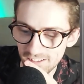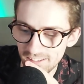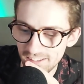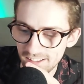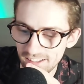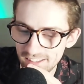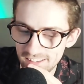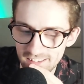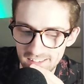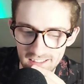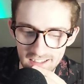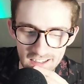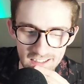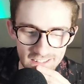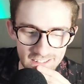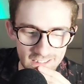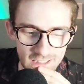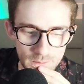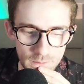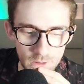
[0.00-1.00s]
It's going
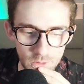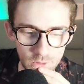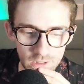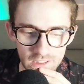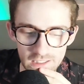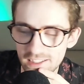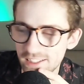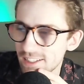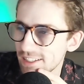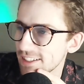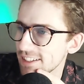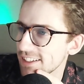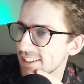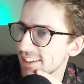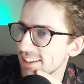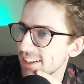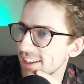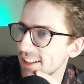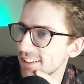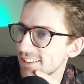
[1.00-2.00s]
to be a really
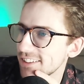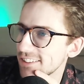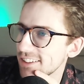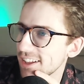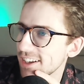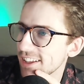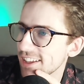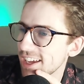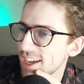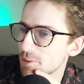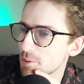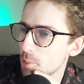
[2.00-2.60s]
entertaining game.